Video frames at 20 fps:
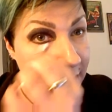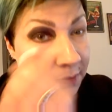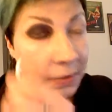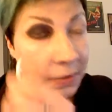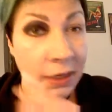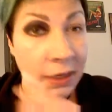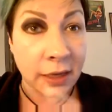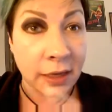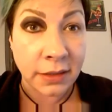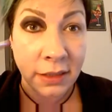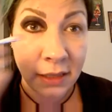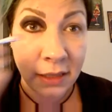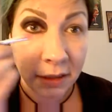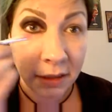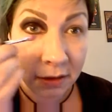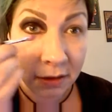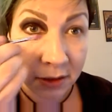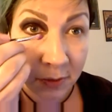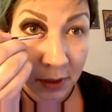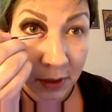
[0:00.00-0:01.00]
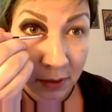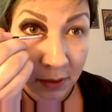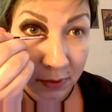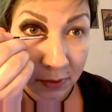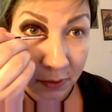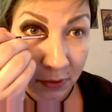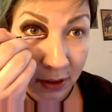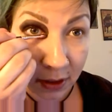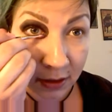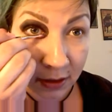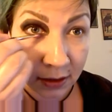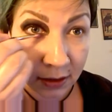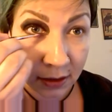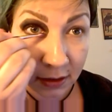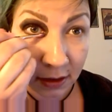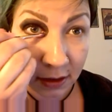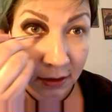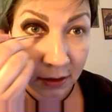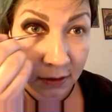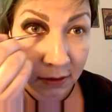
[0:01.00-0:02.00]
because I think it'll speed up the
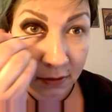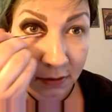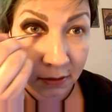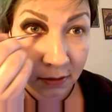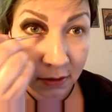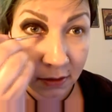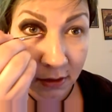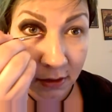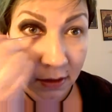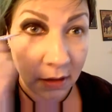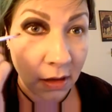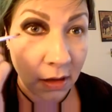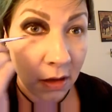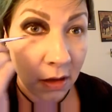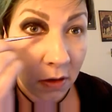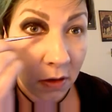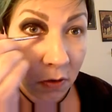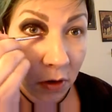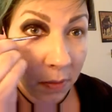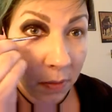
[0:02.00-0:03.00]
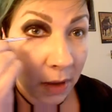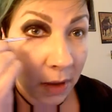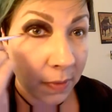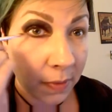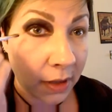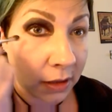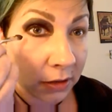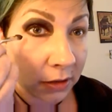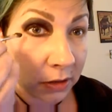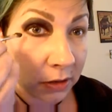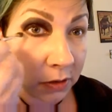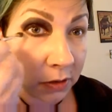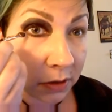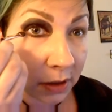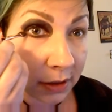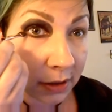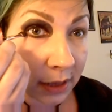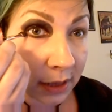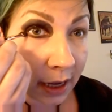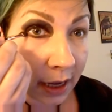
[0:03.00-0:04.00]
process here. Or maybe I'll do
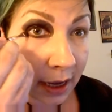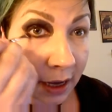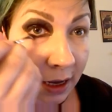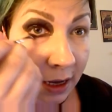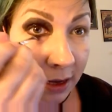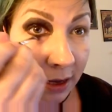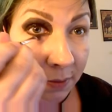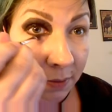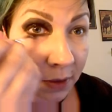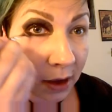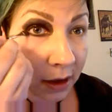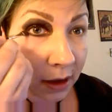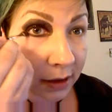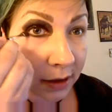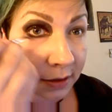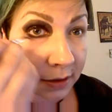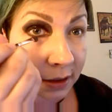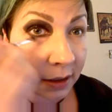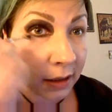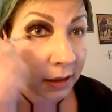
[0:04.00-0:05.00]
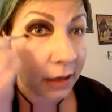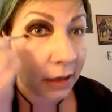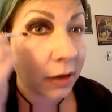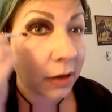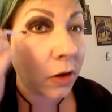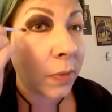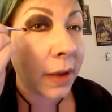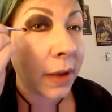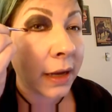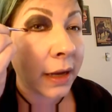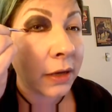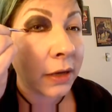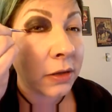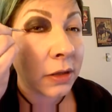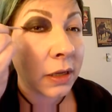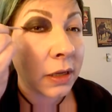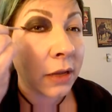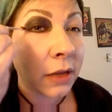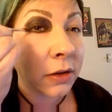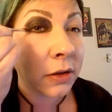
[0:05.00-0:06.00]
this eye and pause it and go back and do
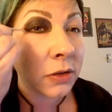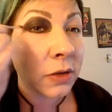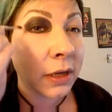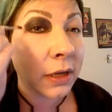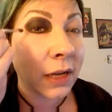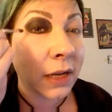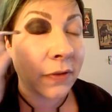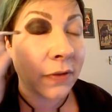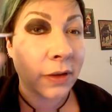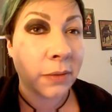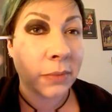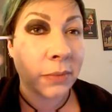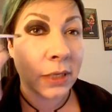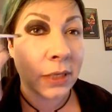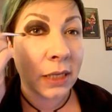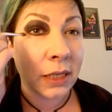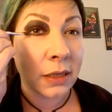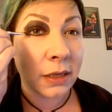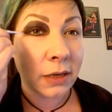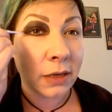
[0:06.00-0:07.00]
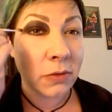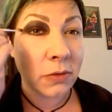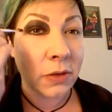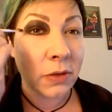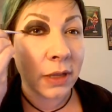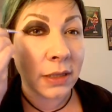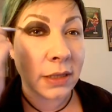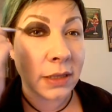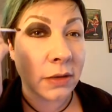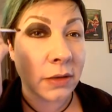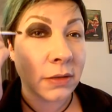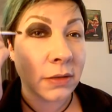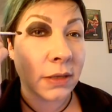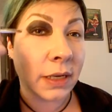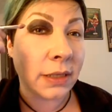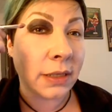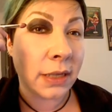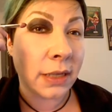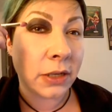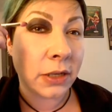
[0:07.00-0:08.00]
the other so I can have a complete look. Ooh, that sounds
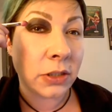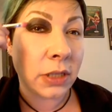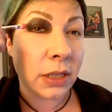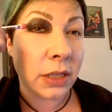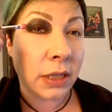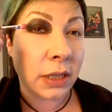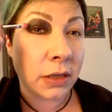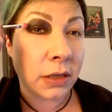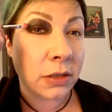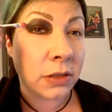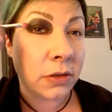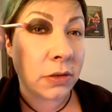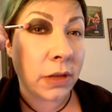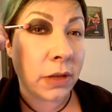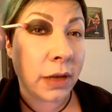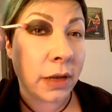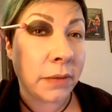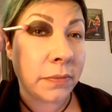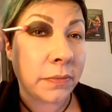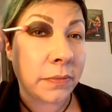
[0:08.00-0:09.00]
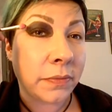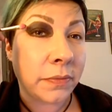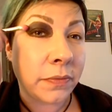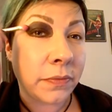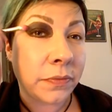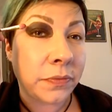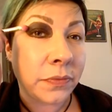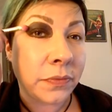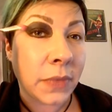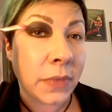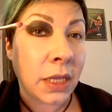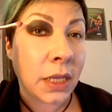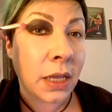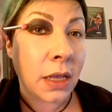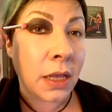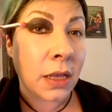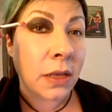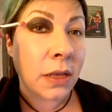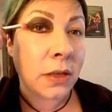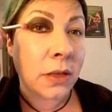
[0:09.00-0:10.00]
nice. Actually, I think I'll do that.
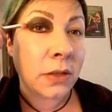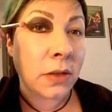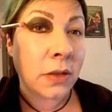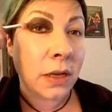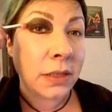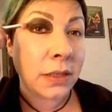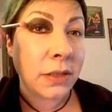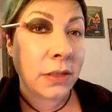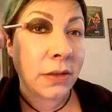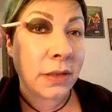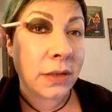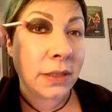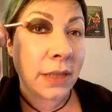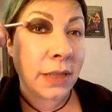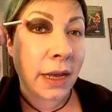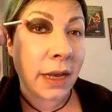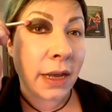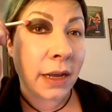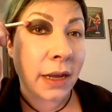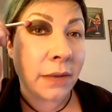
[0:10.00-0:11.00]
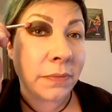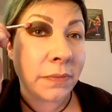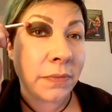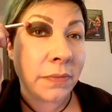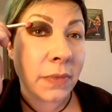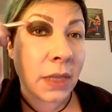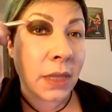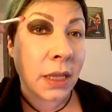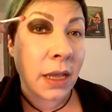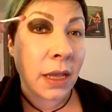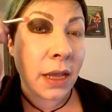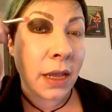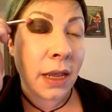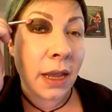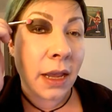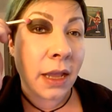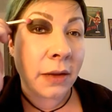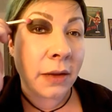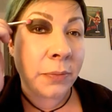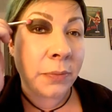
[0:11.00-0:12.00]
So I'll do this eye,
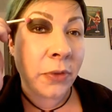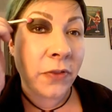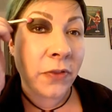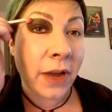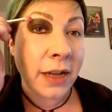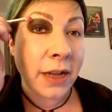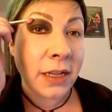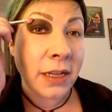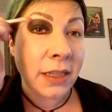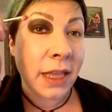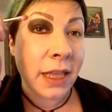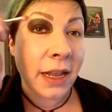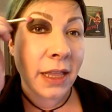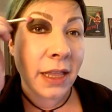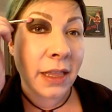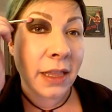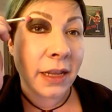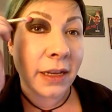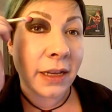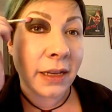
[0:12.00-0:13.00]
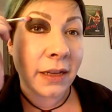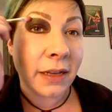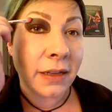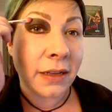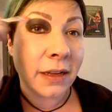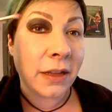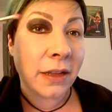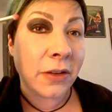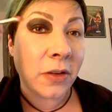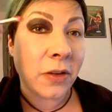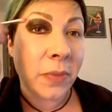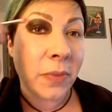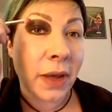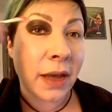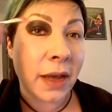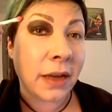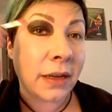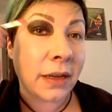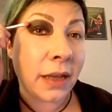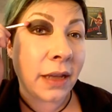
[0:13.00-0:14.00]
and provided that I like it, I'll go
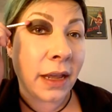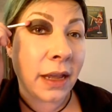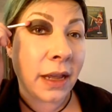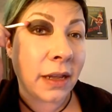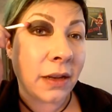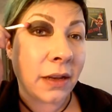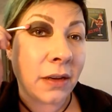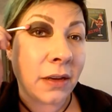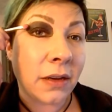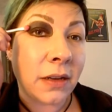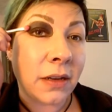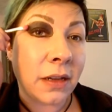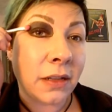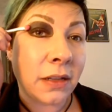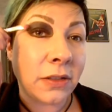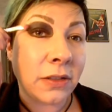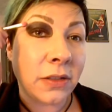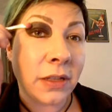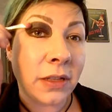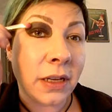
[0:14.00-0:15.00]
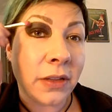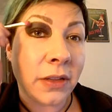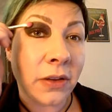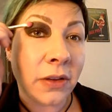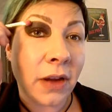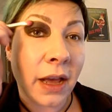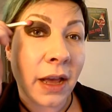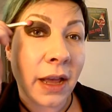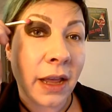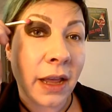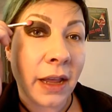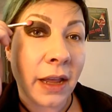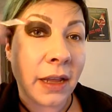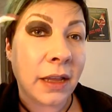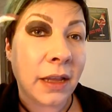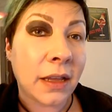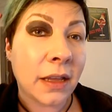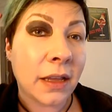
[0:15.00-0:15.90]
back and I'll do the other eye,